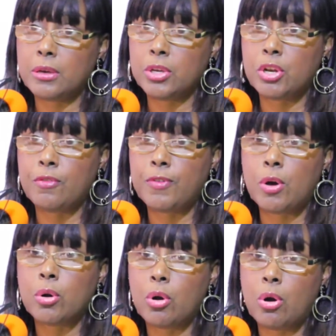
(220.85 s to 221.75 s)
you know,
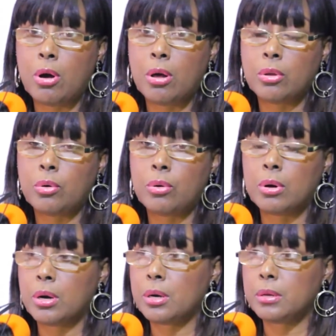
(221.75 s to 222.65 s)
phone call
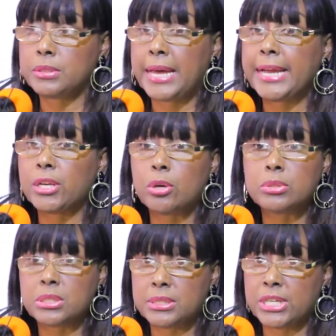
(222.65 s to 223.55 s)
or
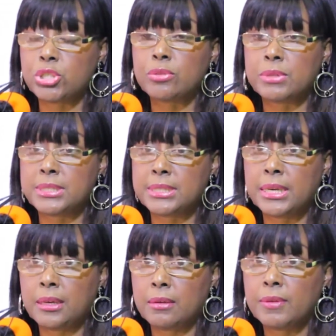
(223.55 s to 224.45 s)
diagnosis that you
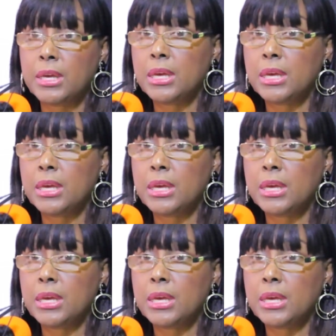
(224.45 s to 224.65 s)
receive,